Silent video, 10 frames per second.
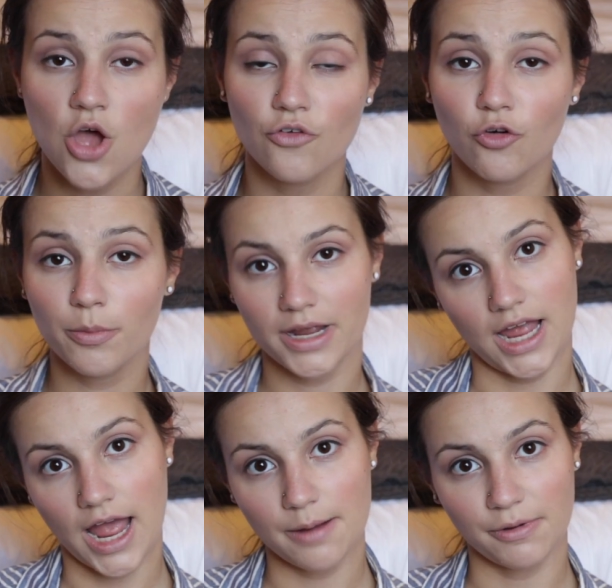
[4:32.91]
For
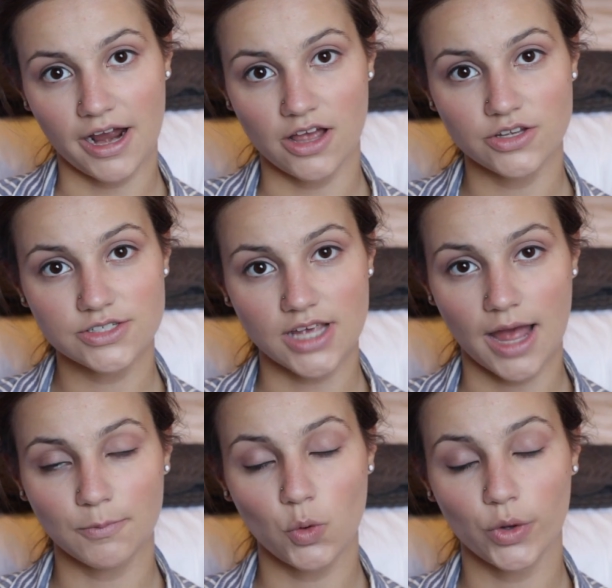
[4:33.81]
my eyebrows,
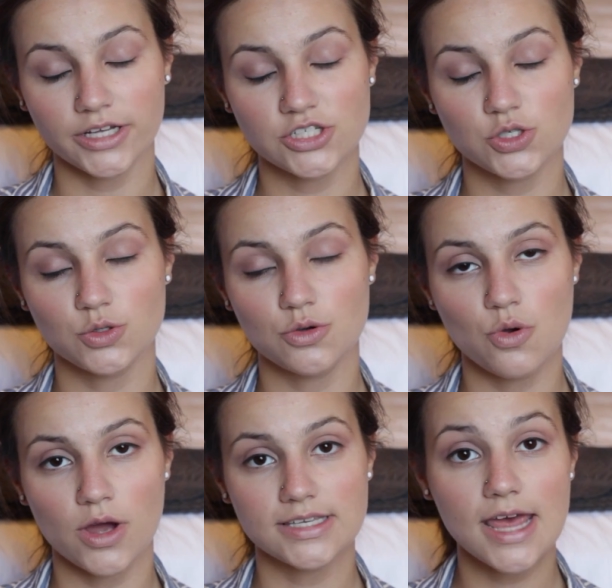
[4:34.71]
I'm going
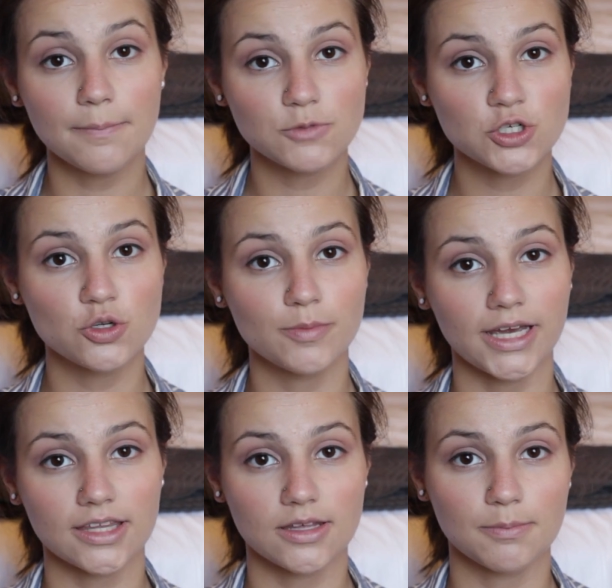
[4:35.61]
to attempt to
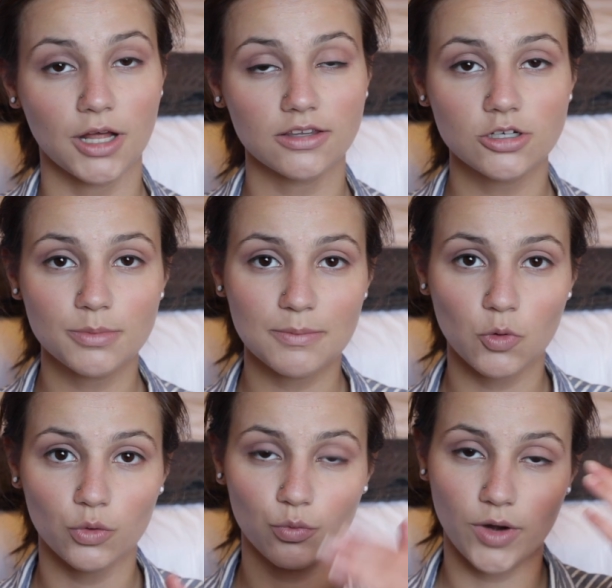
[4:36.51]
make them a little bit
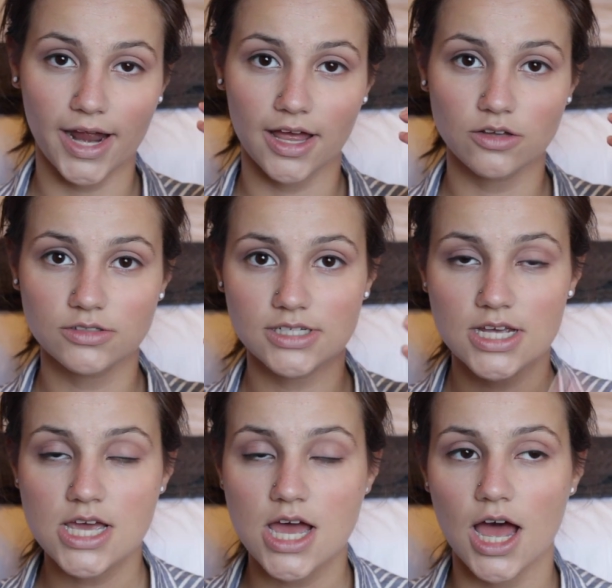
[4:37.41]
more round.
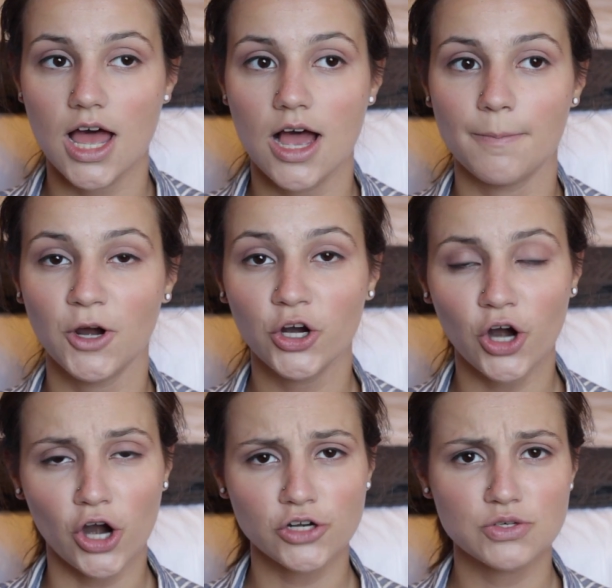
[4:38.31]

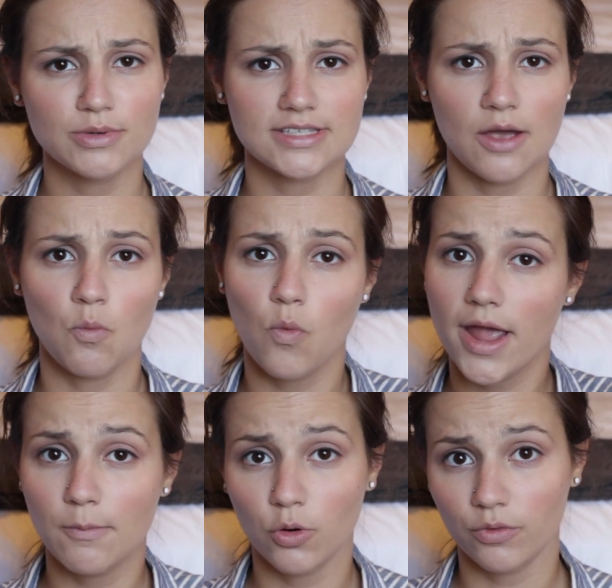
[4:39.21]
Her arch was
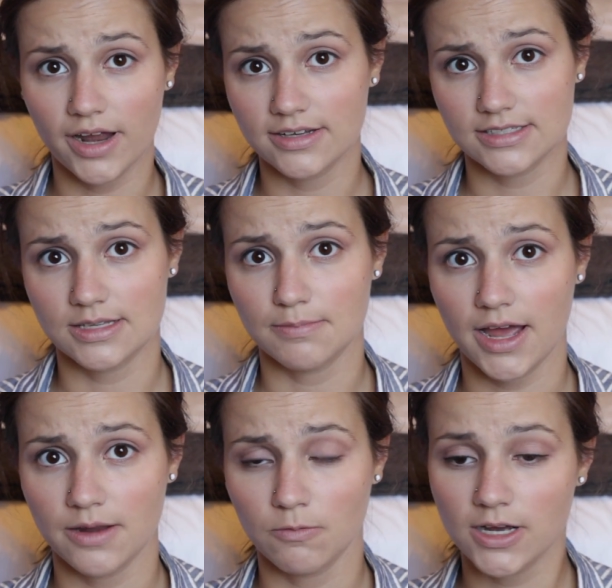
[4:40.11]
way more rounded than
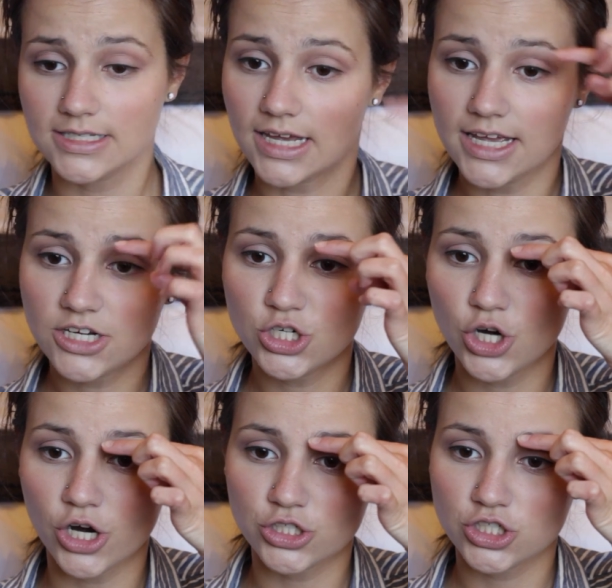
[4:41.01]
mine was, and her
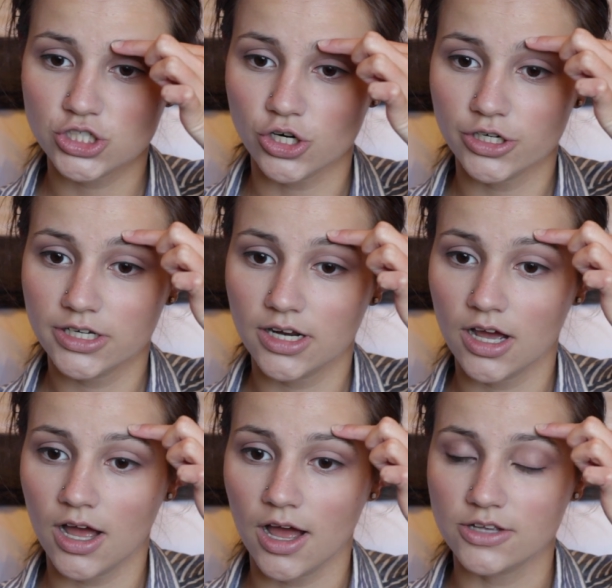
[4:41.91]
arch started
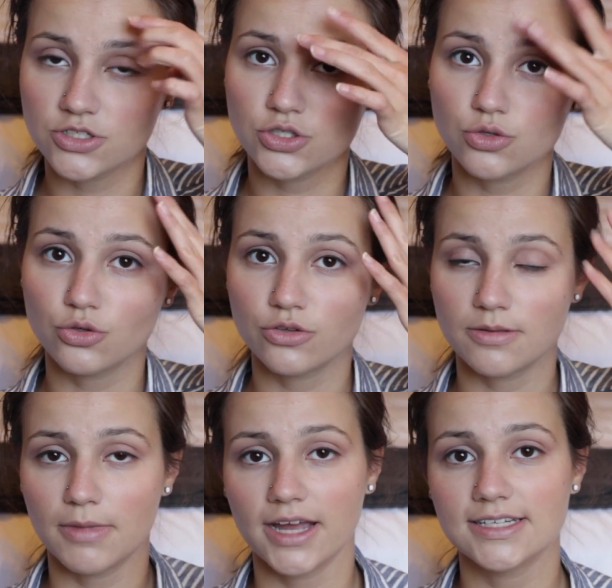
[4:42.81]
sooner
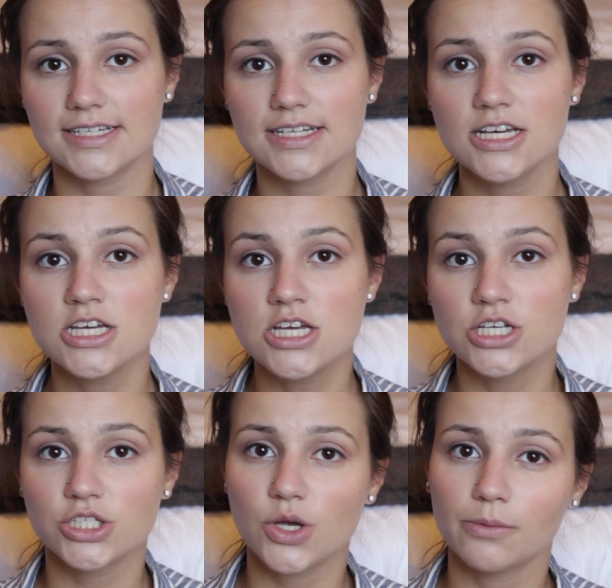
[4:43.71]
than mine did,
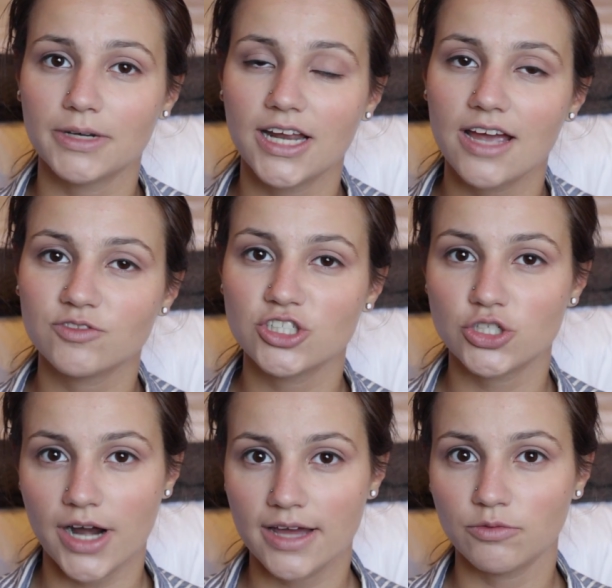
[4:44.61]
so I'm going to have to
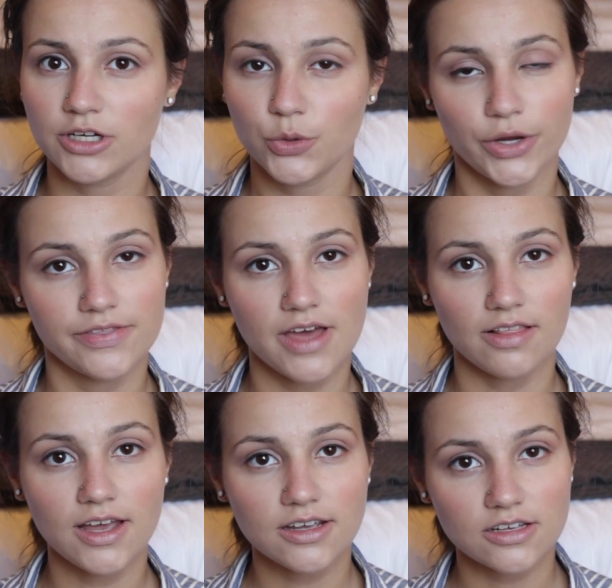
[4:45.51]
try and recreate
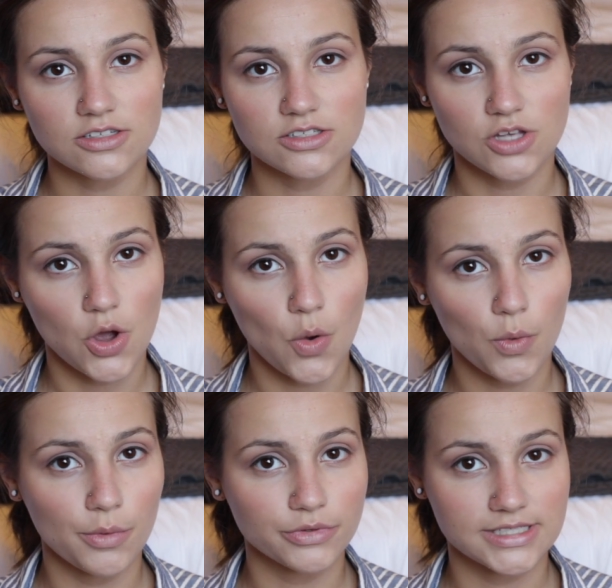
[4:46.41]
that look, so
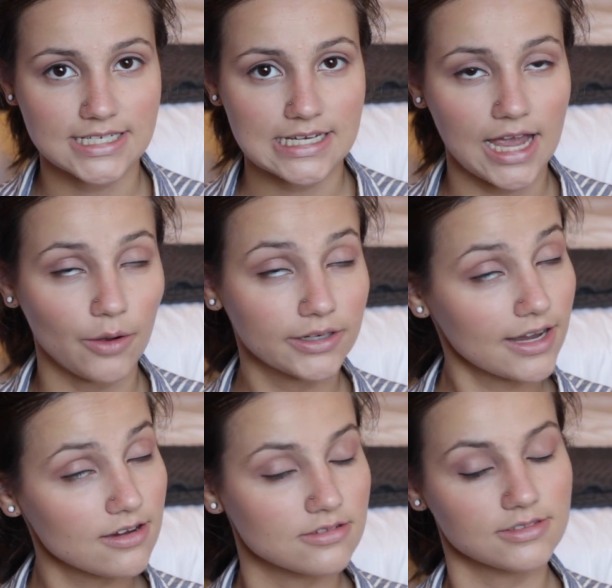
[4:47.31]
we will see how it
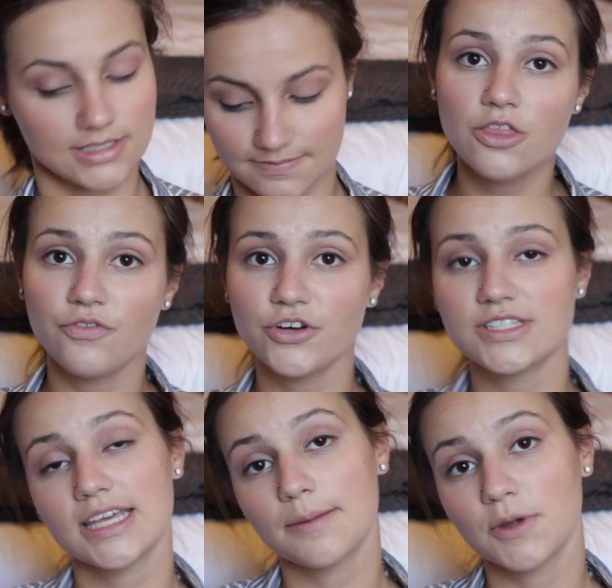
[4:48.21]
goes. The
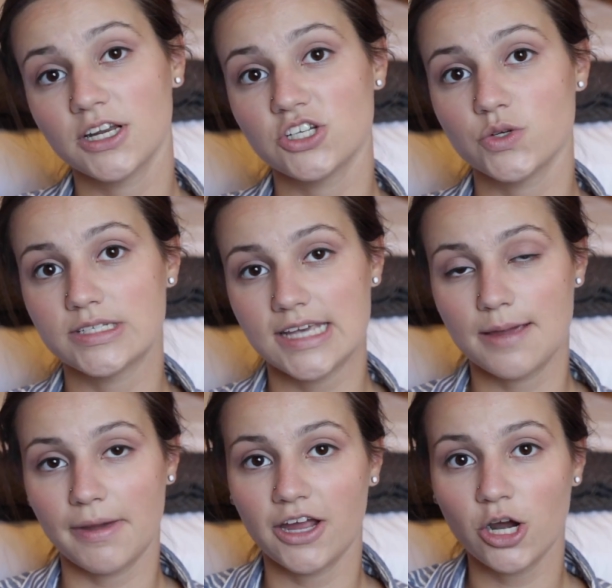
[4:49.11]
first thing I'm going to do is
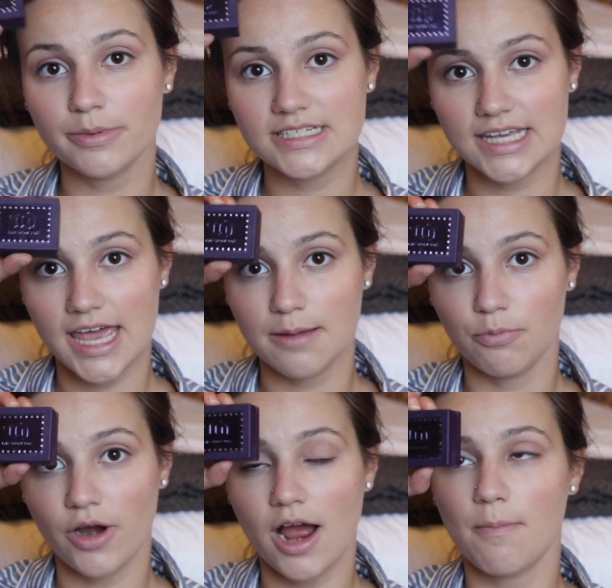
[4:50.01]
take my Urban Decay
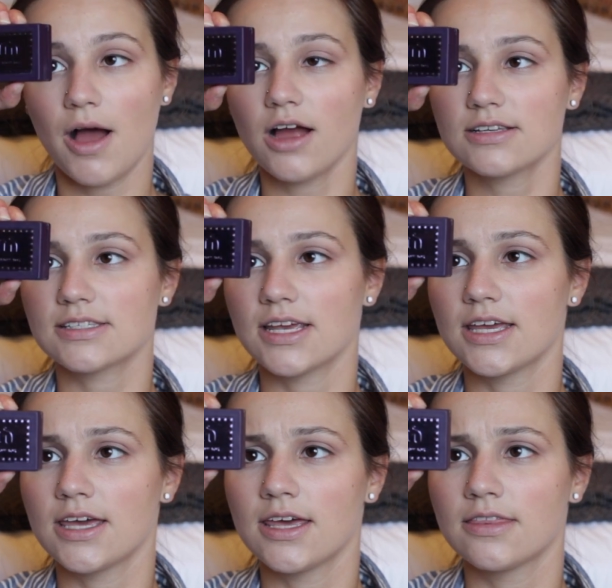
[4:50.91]
Brow Box
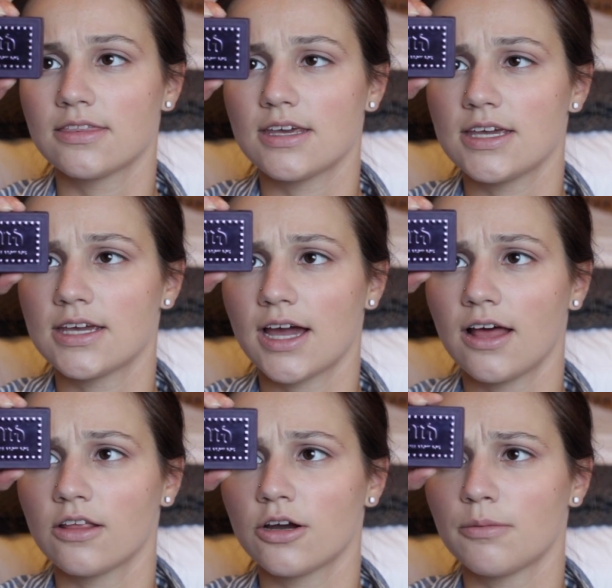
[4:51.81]
in the
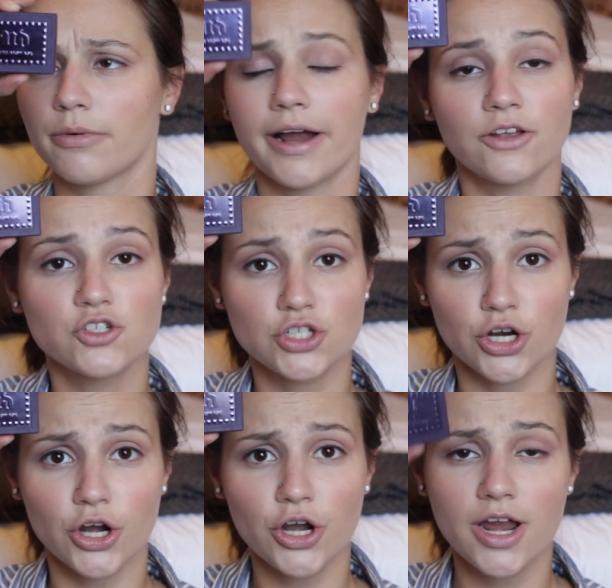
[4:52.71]
color Brown
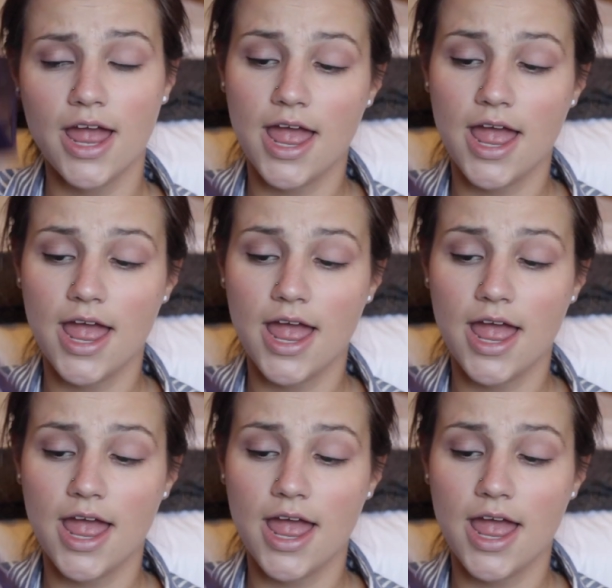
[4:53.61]
Sugar,